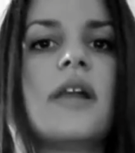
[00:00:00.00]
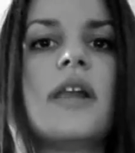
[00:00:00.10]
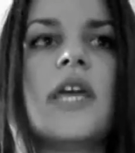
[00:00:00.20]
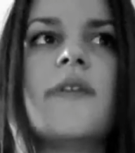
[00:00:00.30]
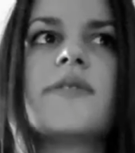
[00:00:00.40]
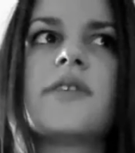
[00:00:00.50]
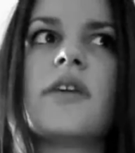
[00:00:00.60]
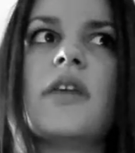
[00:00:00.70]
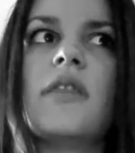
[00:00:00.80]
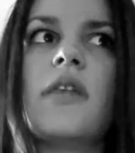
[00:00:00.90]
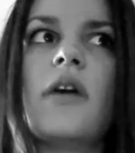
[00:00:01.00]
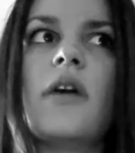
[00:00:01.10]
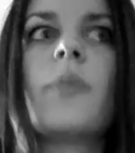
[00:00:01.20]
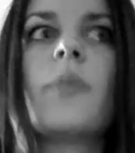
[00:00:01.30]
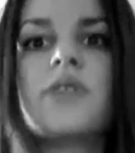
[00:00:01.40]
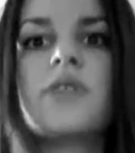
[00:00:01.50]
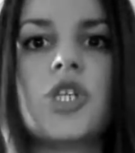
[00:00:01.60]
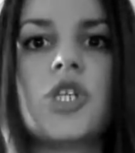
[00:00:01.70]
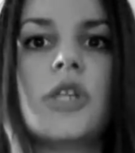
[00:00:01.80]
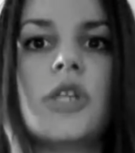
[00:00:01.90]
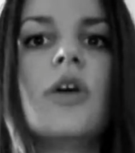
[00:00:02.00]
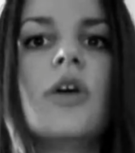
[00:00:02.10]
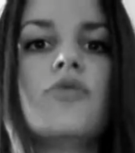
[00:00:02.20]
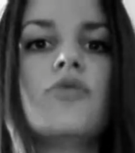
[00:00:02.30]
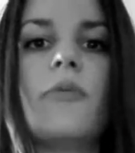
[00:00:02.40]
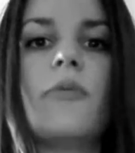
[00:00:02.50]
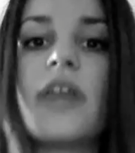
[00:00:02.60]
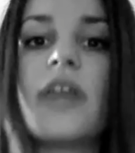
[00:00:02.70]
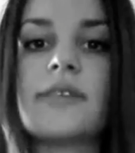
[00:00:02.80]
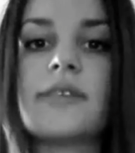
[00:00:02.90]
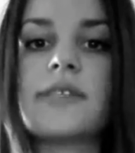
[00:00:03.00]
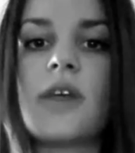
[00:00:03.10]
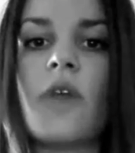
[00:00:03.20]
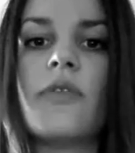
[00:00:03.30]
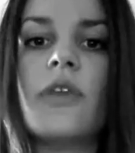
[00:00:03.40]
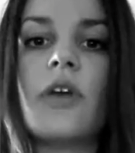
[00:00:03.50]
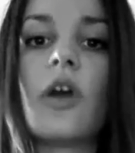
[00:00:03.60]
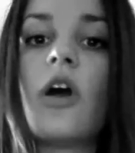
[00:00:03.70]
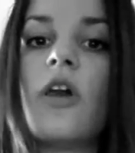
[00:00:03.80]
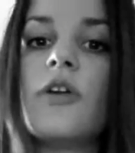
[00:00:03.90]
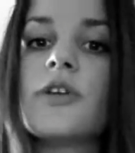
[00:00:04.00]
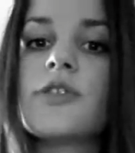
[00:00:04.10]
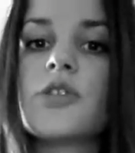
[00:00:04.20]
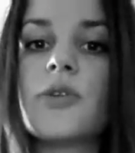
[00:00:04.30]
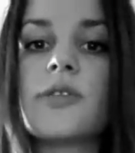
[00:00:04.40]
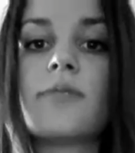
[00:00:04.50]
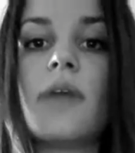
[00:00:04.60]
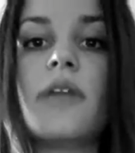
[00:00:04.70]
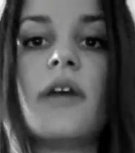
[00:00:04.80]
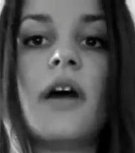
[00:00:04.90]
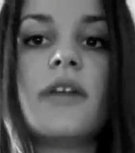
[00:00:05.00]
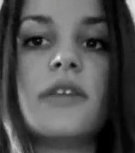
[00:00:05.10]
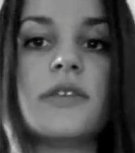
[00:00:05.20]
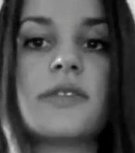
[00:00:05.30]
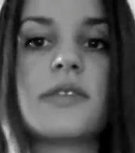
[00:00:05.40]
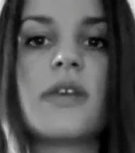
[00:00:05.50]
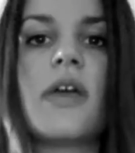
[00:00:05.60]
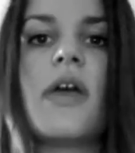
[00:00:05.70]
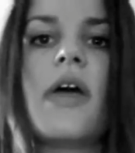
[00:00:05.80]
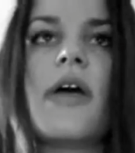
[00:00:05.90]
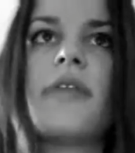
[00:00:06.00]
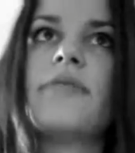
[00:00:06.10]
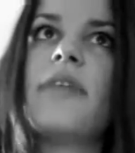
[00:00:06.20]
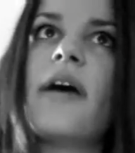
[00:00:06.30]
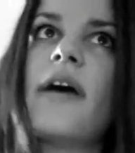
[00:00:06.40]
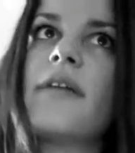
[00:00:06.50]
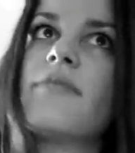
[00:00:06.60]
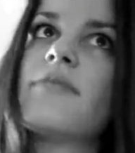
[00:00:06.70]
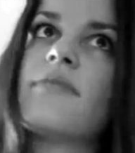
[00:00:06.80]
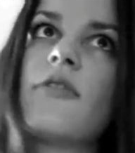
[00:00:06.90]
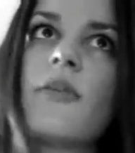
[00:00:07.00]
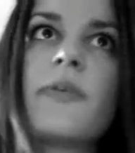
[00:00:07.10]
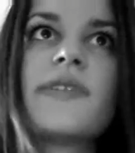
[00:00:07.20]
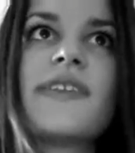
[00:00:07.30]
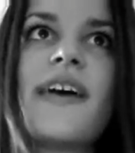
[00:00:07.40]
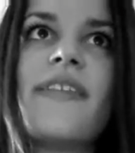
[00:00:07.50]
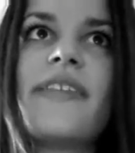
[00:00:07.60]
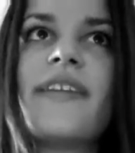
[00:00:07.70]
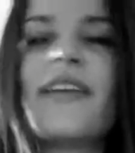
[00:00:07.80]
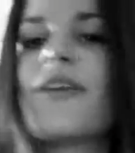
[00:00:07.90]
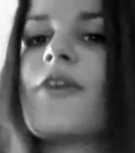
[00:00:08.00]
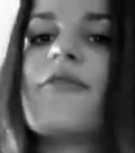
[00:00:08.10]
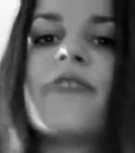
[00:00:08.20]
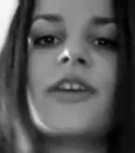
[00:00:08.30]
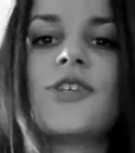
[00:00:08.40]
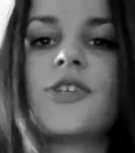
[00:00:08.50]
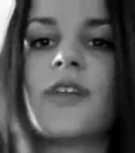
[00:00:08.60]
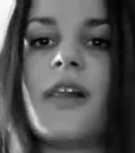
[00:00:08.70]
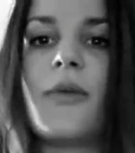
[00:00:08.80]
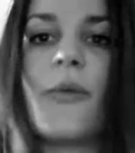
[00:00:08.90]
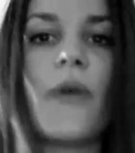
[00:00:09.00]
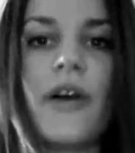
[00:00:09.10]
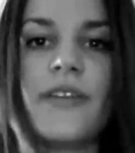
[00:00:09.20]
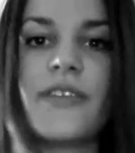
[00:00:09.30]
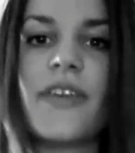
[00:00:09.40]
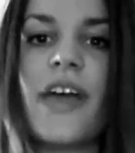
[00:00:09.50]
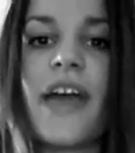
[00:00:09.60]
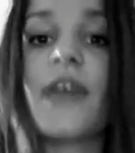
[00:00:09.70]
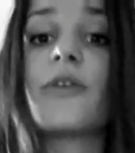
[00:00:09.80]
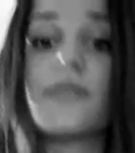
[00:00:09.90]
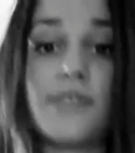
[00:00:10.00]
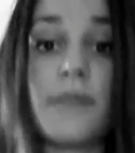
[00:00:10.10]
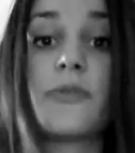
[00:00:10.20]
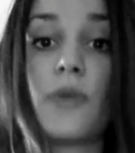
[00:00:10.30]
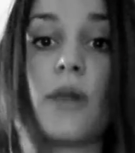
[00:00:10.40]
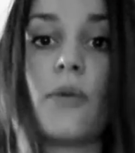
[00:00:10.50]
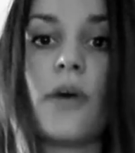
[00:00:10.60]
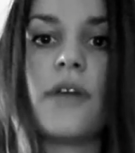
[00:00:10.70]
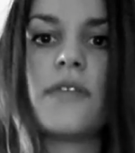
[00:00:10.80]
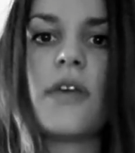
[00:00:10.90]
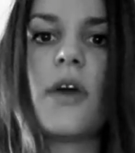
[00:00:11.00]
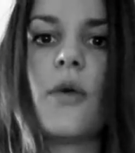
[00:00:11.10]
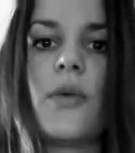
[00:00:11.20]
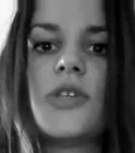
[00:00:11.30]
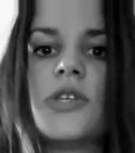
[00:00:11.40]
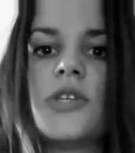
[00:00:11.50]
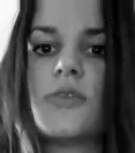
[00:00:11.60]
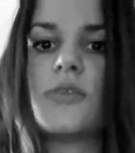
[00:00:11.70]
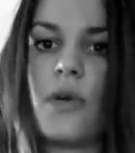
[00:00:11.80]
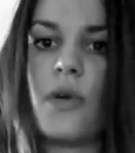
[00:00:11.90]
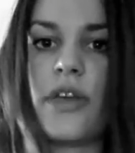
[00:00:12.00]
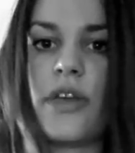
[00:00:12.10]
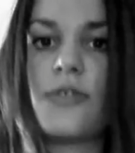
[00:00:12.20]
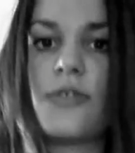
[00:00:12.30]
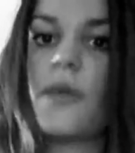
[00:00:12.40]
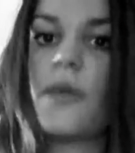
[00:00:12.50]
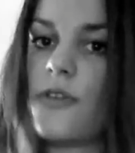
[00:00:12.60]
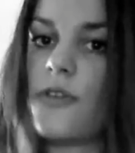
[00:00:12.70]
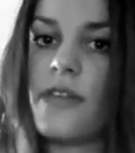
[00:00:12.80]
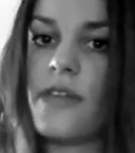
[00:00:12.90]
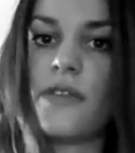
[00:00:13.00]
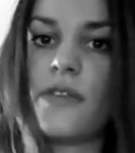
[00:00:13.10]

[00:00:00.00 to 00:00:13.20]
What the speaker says: lives in opposition to the brilliance of the colors chosen by the artist that represent an unconventional word and conceptual word which is worth it to penetrate.